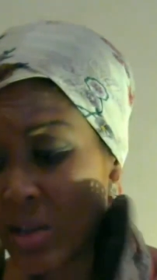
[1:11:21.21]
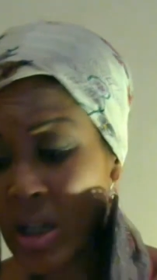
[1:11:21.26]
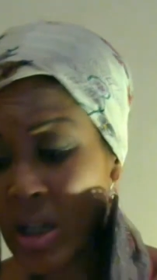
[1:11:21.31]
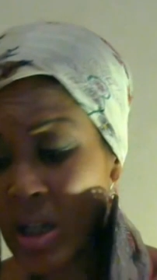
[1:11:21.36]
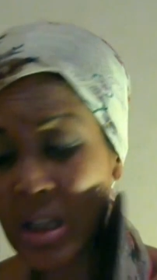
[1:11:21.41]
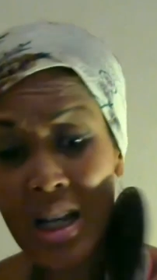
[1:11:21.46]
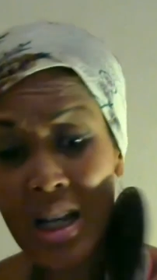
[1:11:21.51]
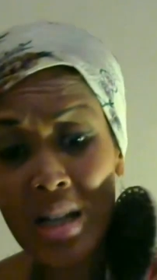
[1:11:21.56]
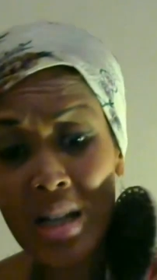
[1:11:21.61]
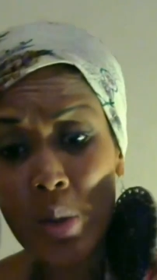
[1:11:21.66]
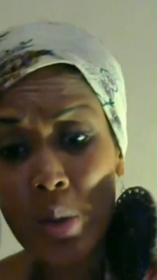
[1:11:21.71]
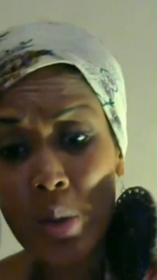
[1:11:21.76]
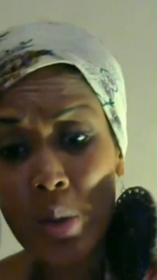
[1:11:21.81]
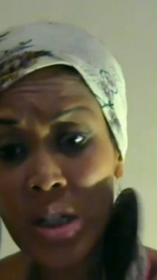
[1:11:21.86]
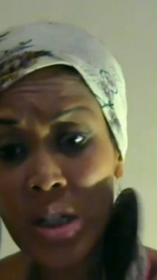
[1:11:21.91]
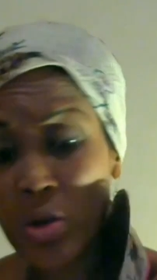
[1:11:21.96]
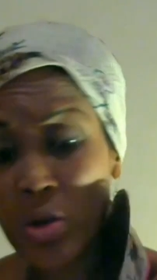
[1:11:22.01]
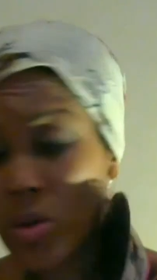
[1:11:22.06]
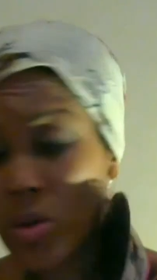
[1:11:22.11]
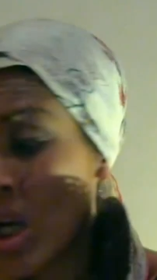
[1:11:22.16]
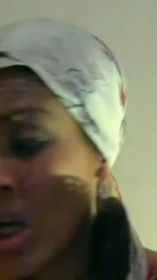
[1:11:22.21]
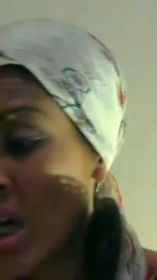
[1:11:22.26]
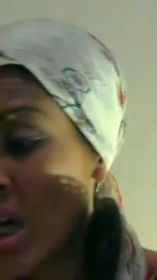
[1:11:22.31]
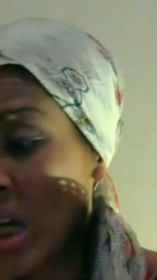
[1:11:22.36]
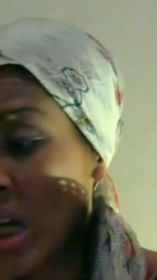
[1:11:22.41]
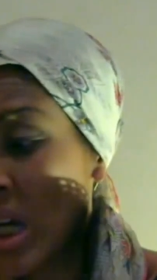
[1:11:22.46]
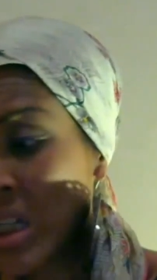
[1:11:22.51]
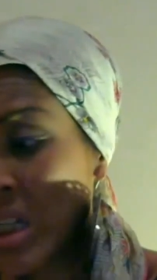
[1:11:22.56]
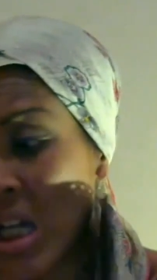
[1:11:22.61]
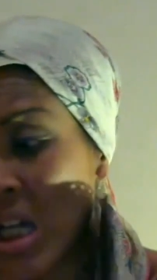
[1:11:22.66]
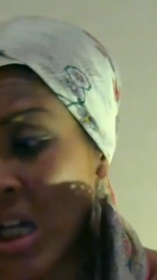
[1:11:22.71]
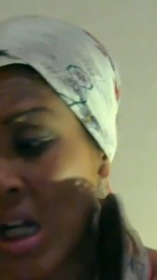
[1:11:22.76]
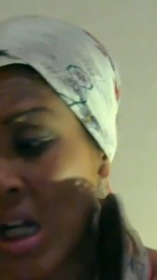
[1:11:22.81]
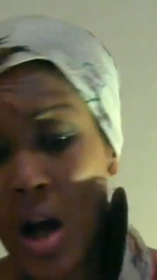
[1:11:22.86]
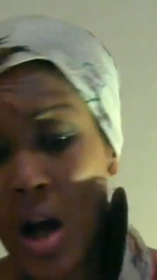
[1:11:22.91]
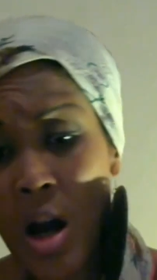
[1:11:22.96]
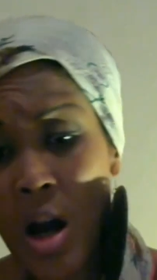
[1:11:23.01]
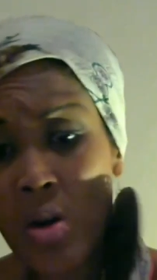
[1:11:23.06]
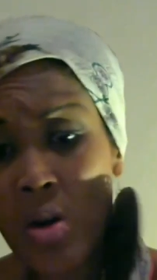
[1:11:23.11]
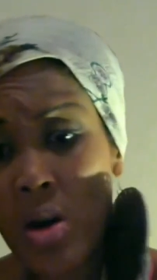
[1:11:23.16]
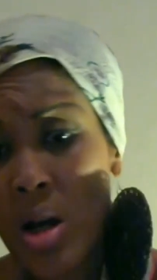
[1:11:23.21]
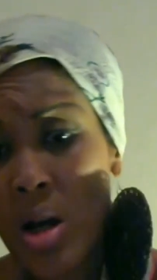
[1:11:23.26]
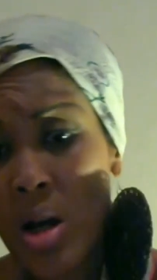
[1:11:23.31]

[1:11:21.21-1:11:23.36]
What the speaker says: At least we can do is get along.